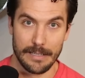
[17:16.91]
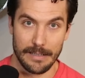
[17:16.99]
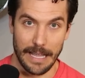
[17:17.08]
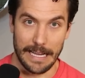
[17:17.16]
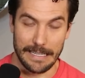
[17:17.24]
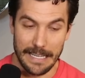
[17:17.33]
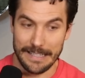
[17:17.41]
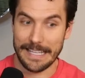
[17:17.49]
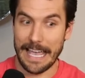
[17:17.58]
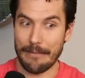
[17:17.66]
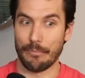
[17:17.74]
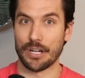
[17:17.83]
Like it
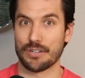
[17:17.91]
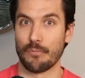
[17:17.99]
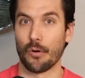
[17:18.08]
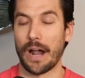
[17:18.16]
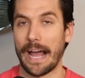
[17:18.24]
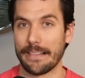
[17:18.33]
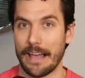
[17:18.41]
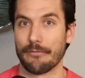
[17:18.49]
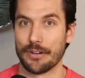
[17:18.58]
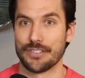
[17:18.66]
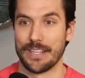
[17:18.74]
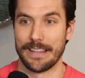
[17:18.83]
doesn't get much more high
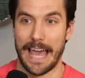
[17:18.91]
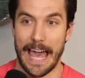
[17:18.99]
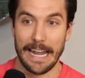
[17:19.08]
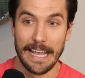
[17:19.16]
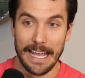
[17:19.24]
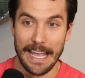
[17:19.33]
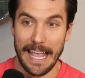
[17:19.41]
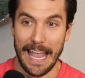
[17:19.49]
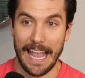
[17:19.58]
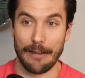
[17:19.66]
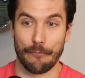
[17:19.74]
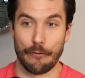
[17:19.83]
leverage than that.
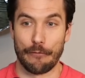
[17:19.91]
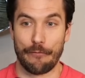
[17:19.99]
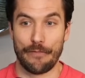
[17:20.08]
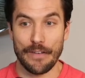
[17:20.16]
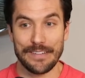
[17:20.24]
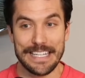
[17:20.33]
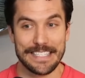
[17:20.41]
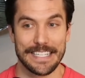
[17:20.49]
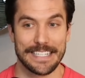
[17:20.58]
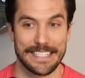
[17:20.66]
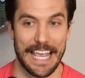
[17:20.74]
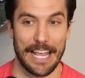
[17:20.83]
And for
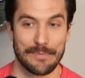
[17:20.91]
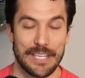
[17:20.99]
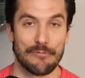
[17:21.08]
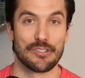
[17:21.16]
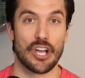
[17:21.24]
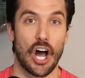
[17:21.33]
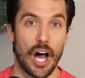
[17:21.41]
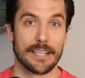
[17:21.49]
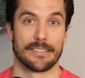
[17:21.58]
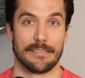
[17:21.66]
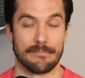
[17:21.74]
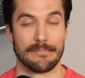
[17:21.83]
56 games, he was
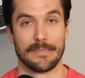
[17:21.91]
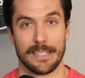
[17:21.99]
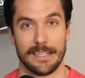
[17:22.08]
awesome.